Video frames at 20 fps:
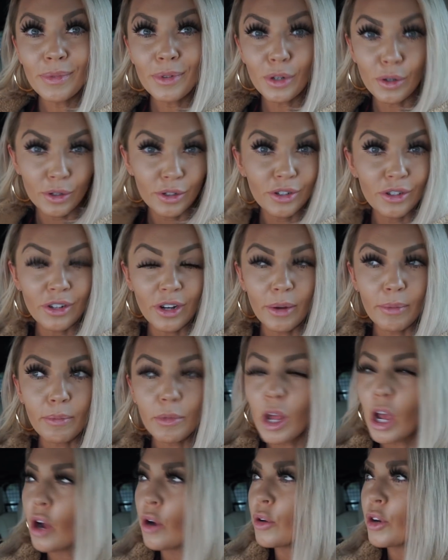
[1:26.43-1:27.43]

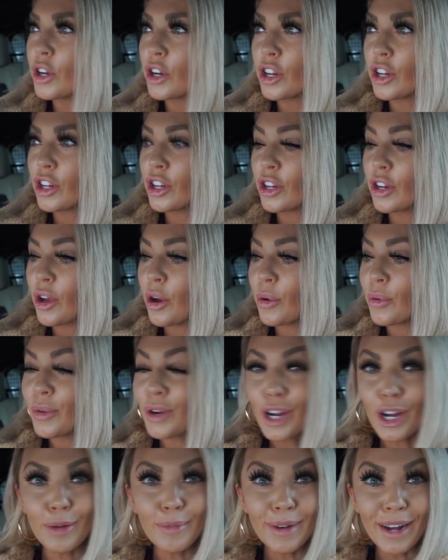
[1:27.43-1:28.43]
No.
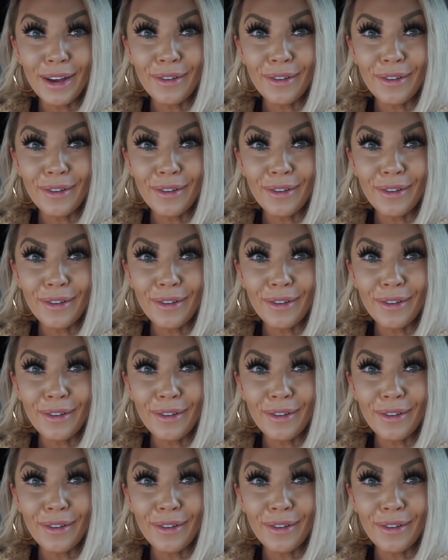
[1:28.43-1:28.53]
Urban